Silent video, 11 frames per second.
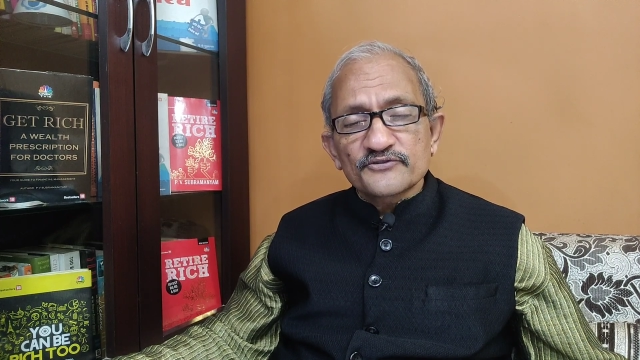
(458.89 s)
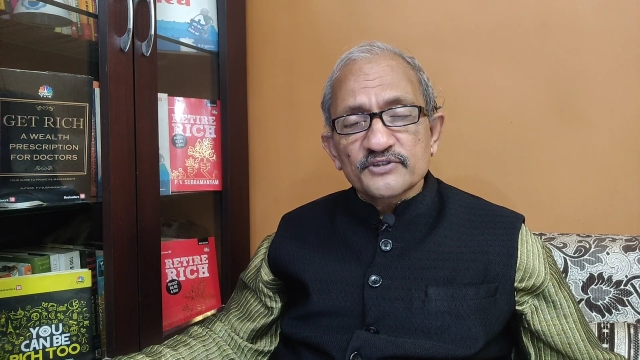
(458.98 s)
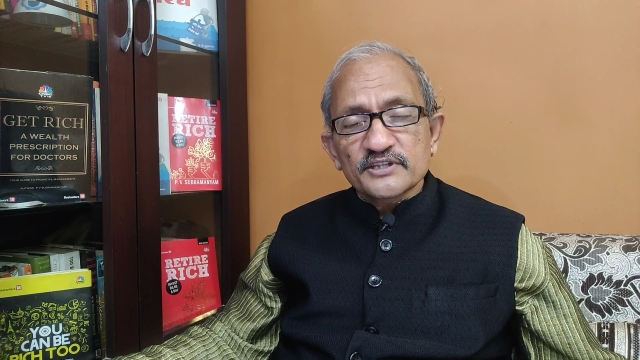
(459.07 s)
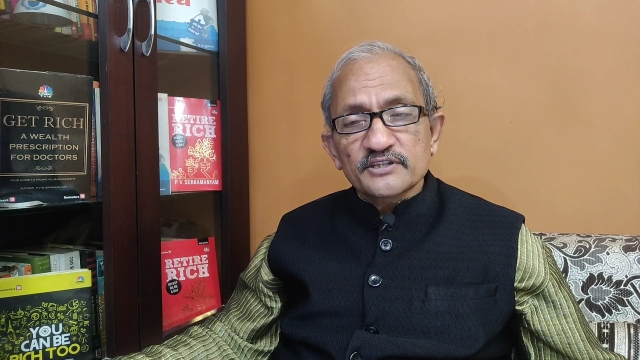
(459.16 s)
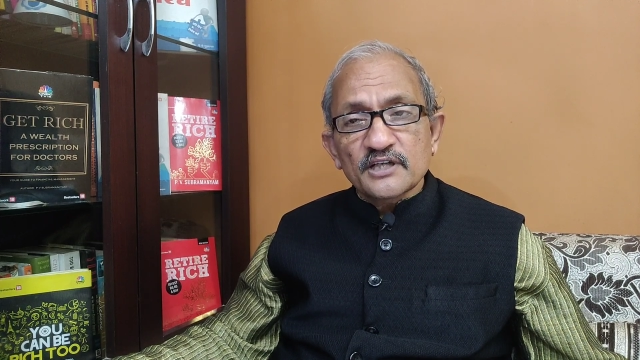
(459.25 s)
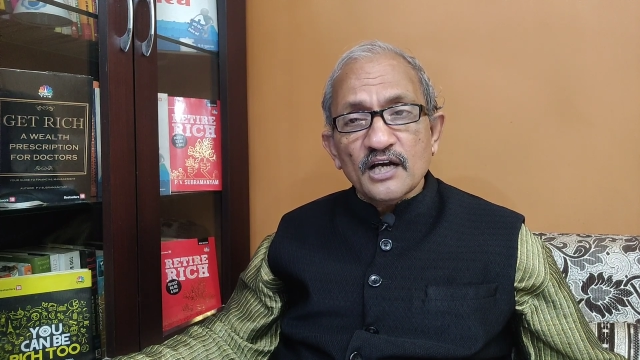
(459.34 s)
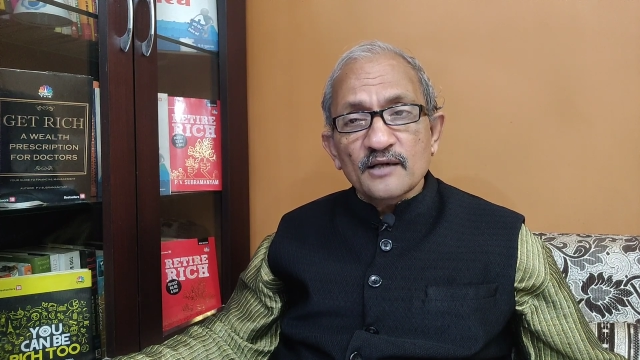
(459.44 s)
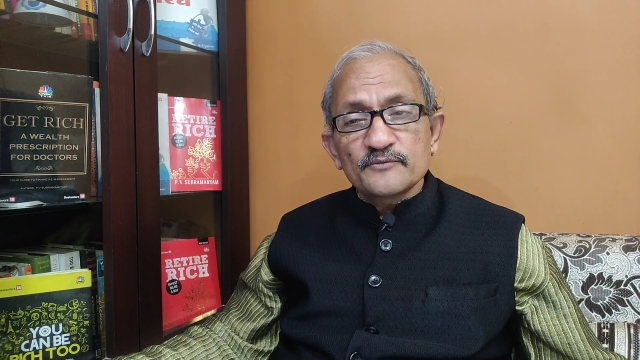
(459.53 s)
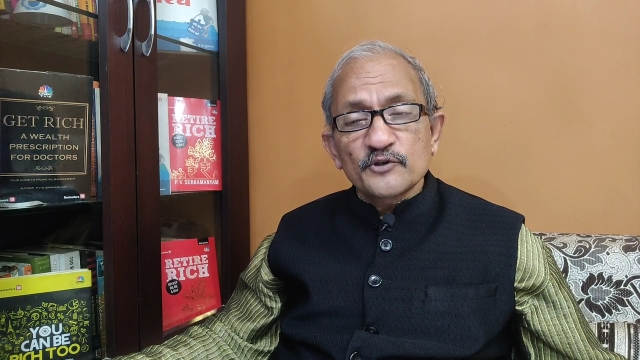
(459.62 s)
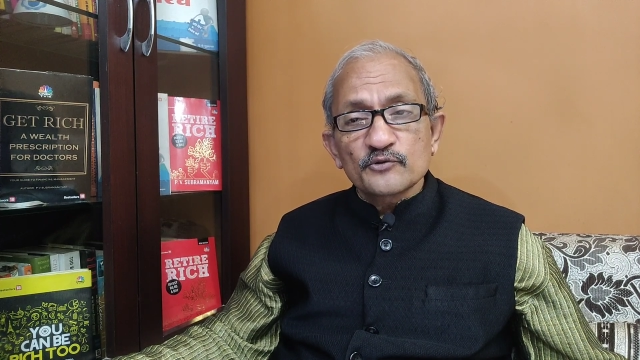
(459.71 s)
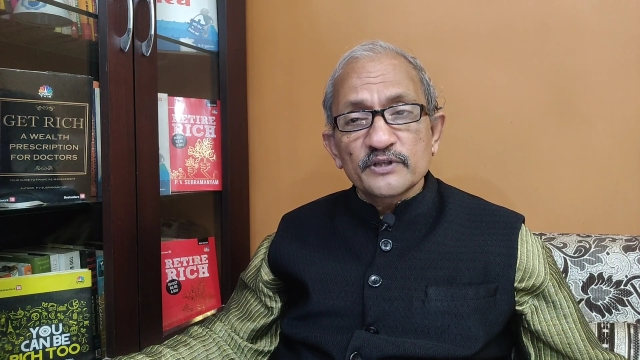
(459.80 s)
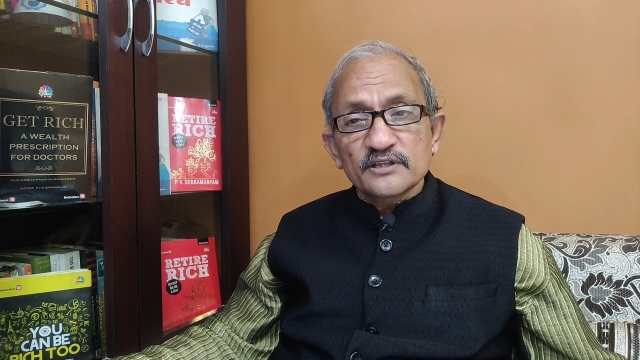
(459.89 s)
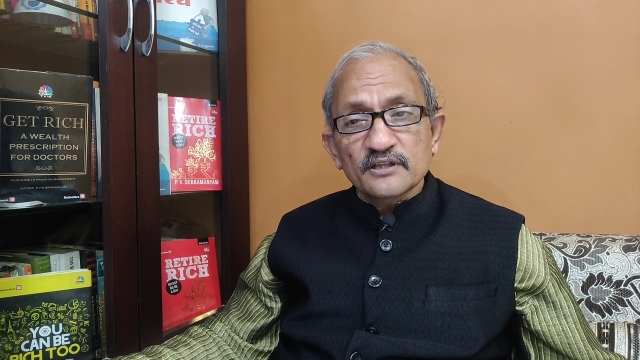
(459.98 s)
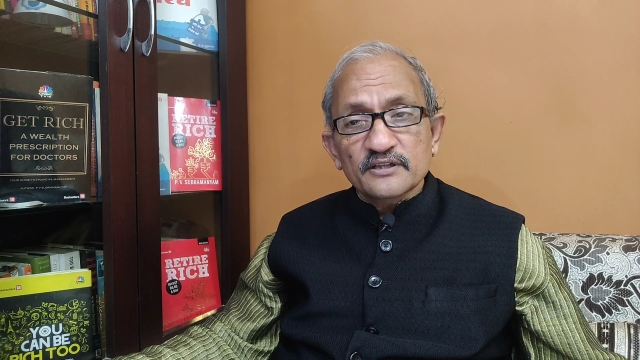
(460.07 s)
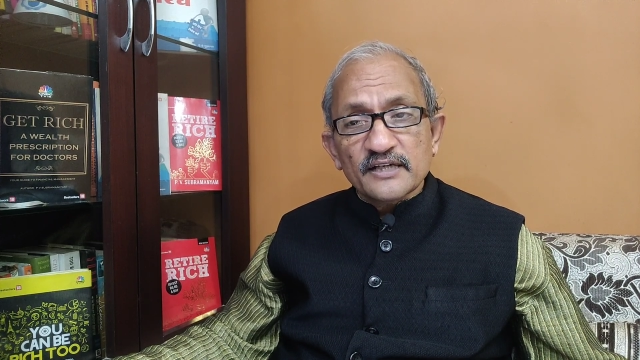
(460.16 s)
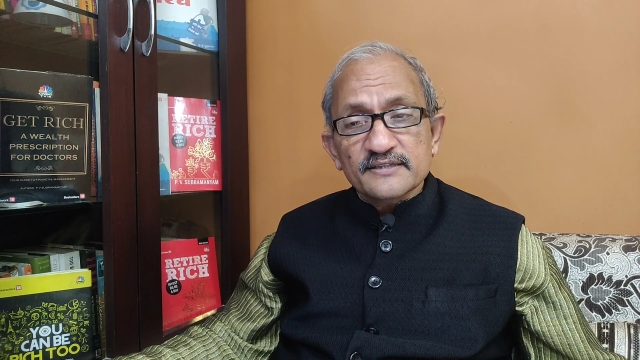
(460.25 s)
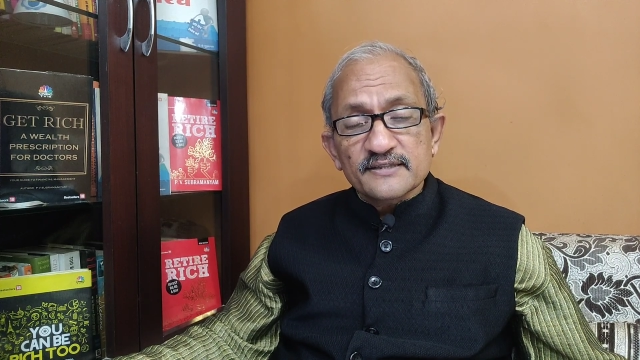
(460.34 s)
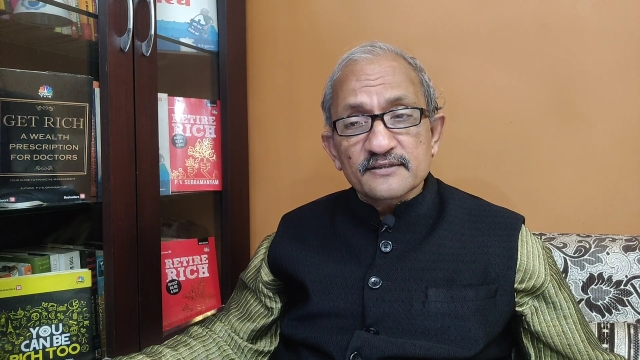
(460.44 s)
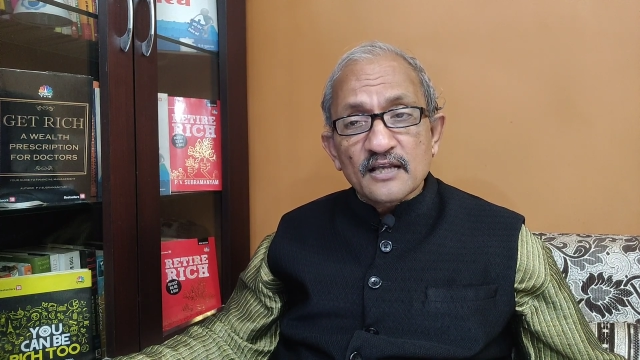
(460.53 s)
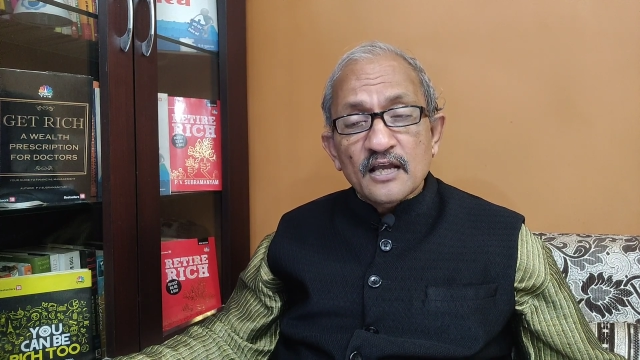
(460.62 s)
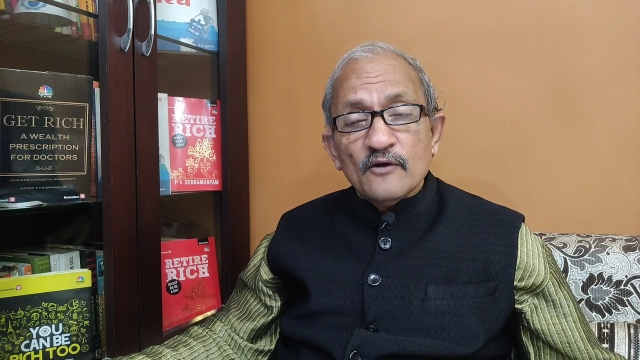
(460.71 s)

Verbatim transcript: sit calm during a crisis